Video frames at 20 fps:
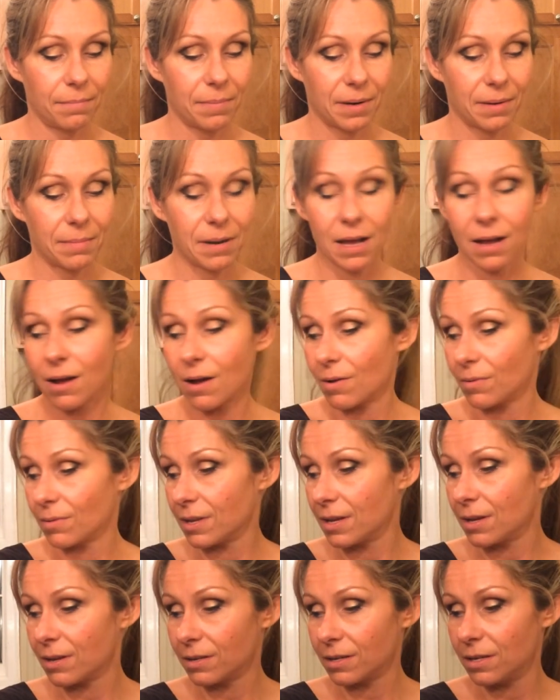But I'm not
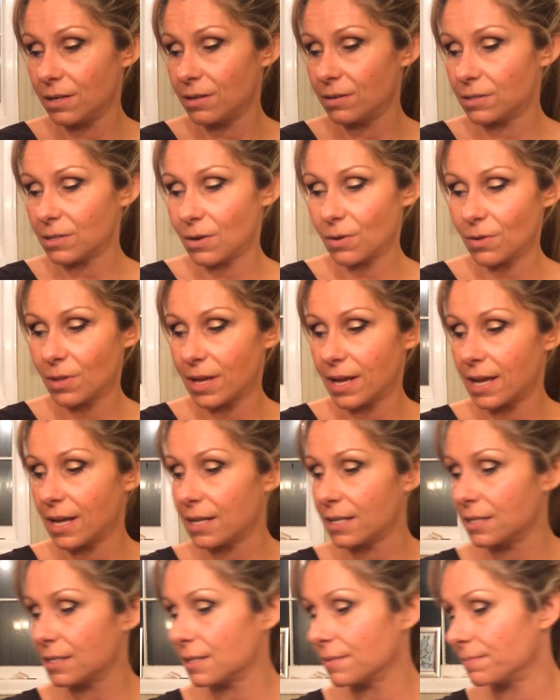only going to use whole
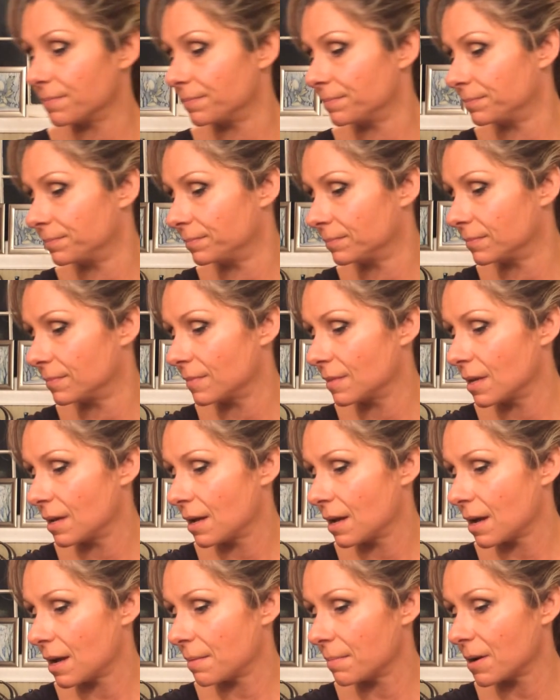eggs,
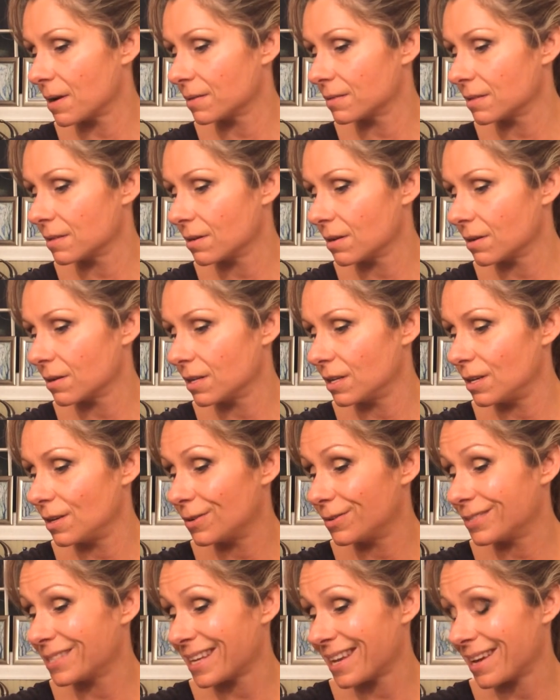I'm also going to
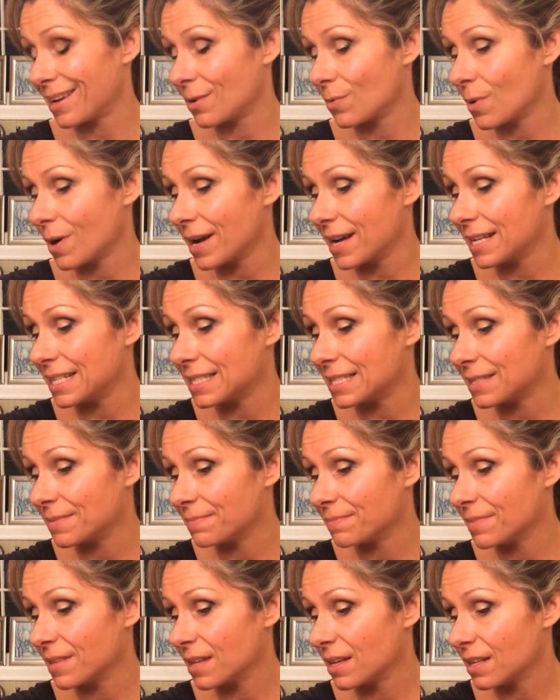use egg whites.
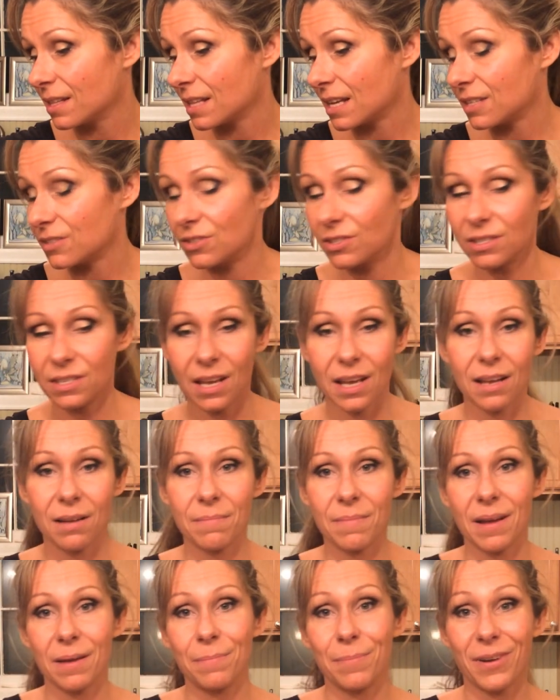That's just kind
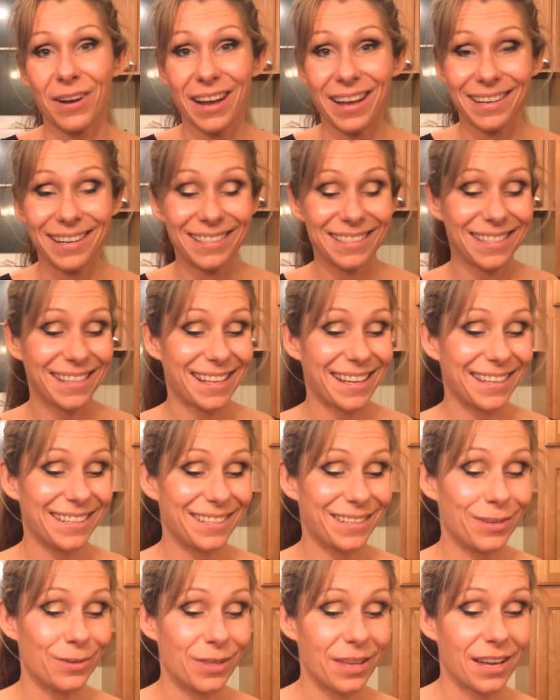of my practice. I like
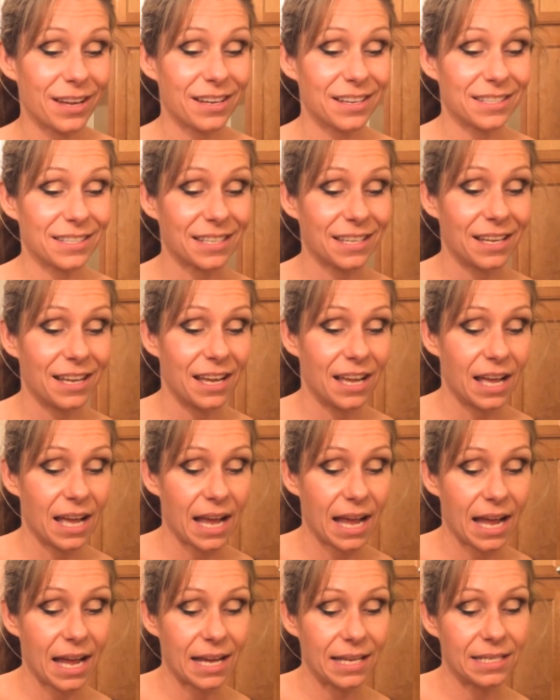to do that because it
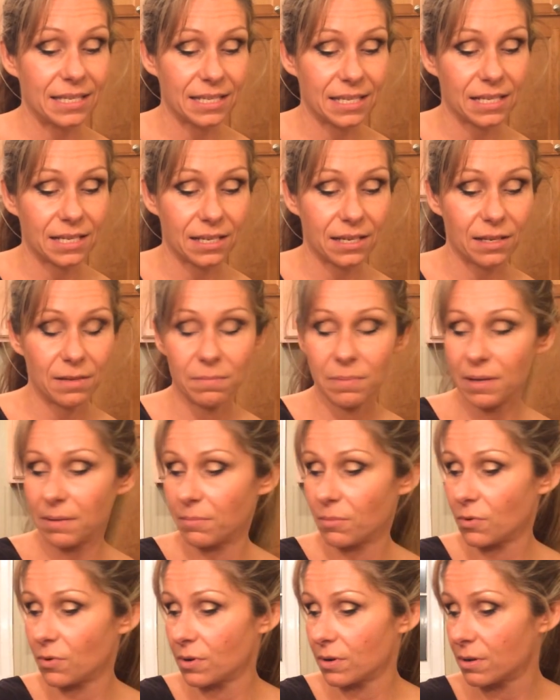adds in a good
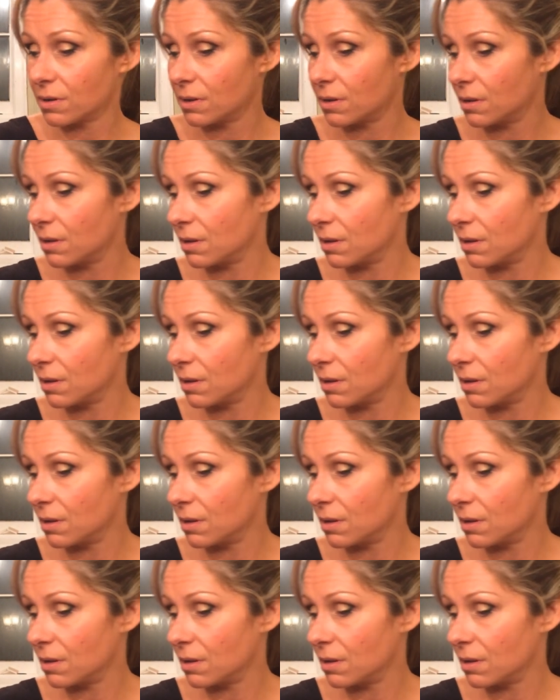bit more